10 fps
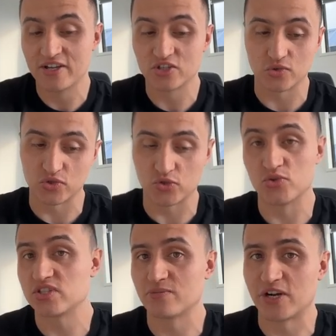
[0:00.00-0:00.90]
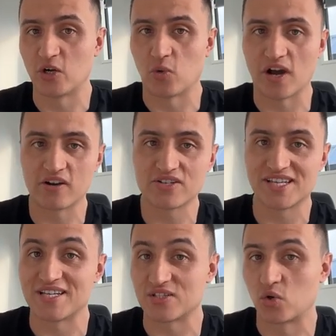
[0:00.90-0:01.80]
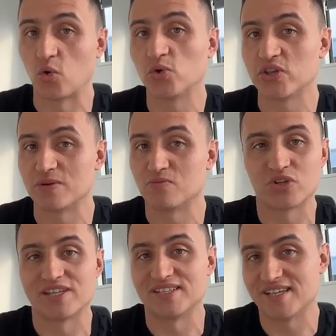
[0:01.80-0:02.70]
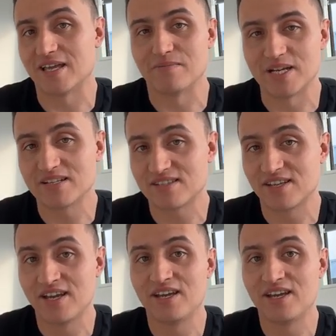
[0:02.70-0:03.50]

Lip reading: So as soon as someone inquires, he's calling them within 10 minutes.